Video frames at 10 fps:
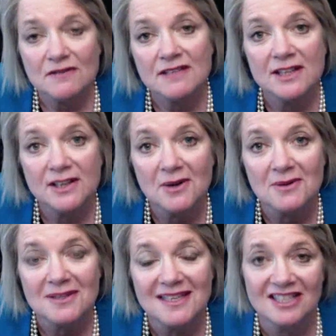notes
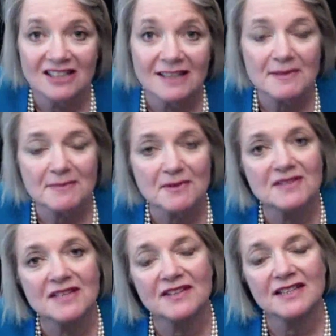and your lips move
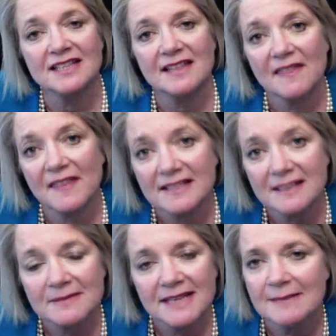differently than the thing
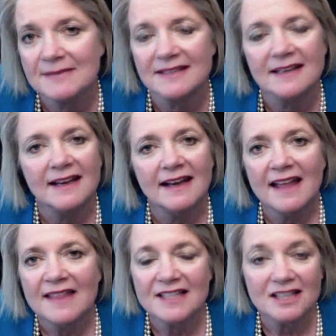sometimes and
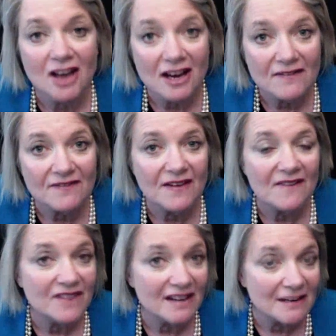there's a lot of
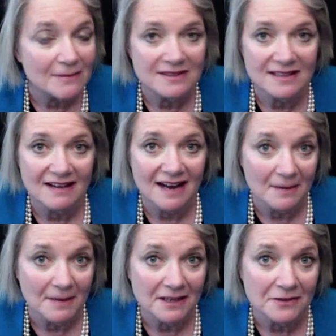variables that are out of my
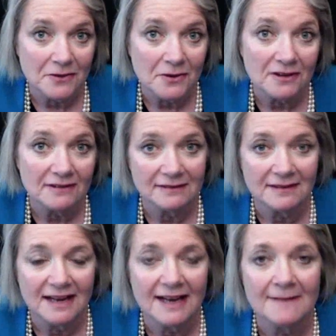control
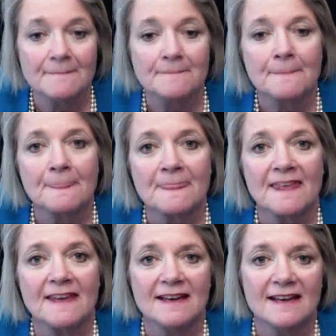okay
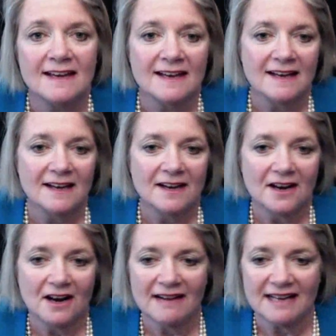all
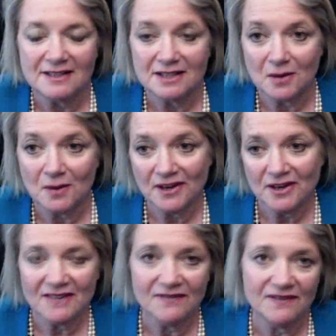right so when you give
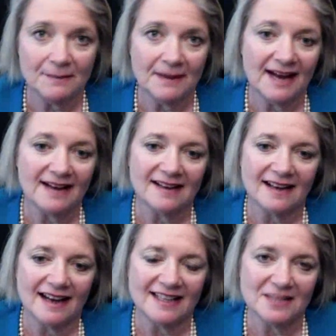feedback i
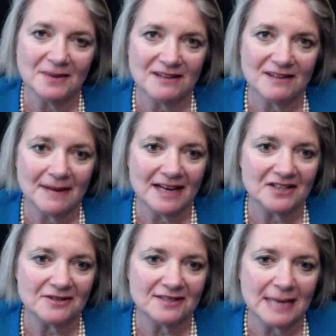just want to remind you
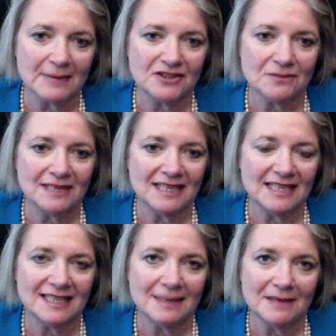say what you mean
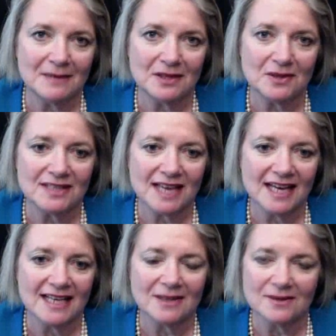mean what you say
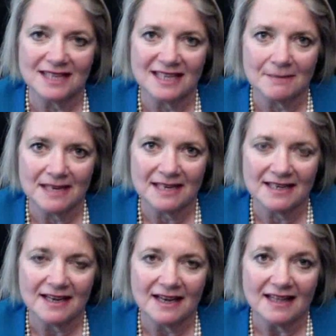don't say it mean
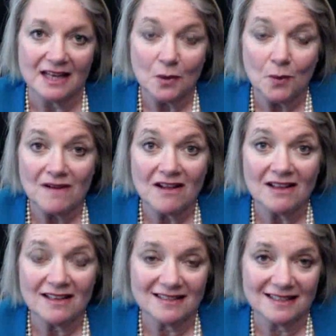like we're all here
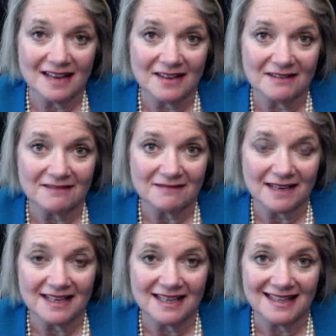together right
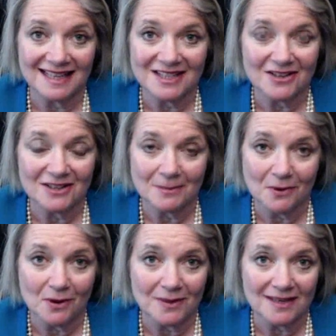and let's all support
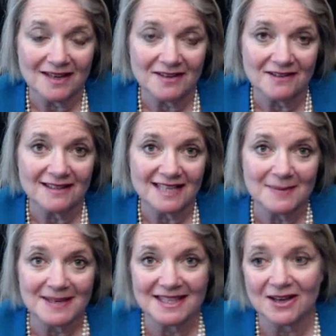one another and let's make
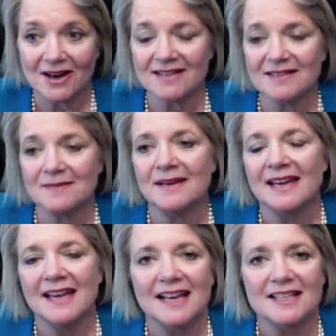this awesome
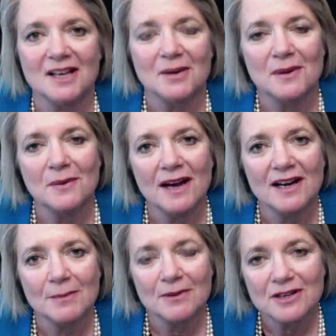so we want
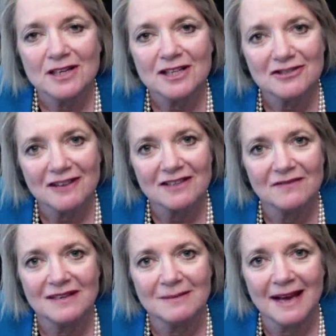good constructive
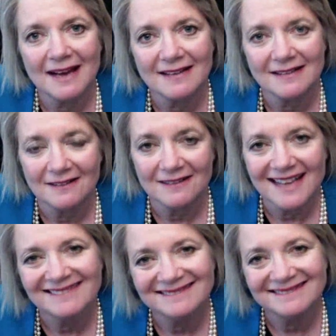feedback okay
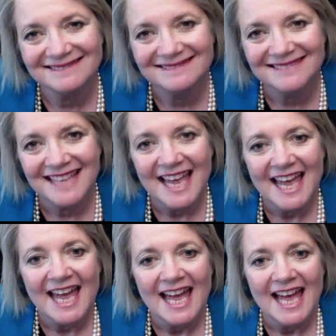
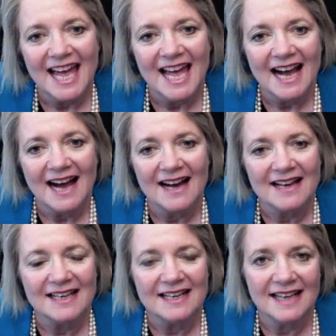uh, and
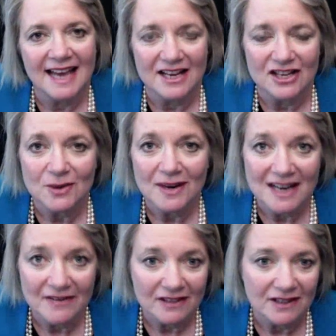again, you are never
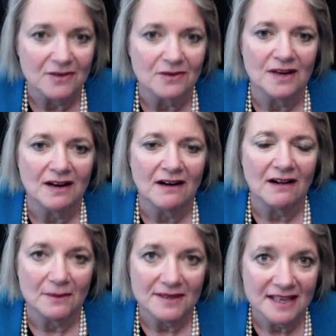alone. We are always
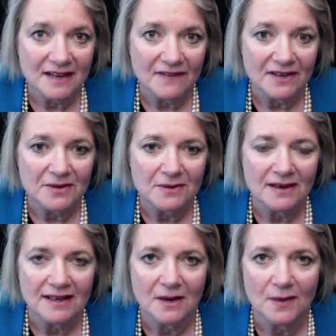here for you. You know,
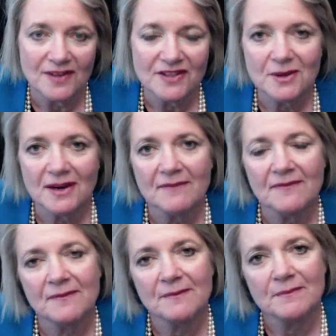once you have
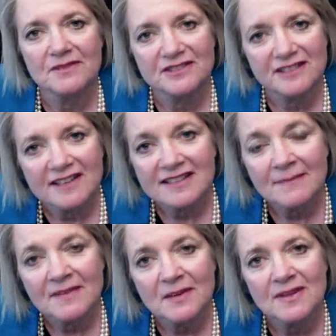done something with us, you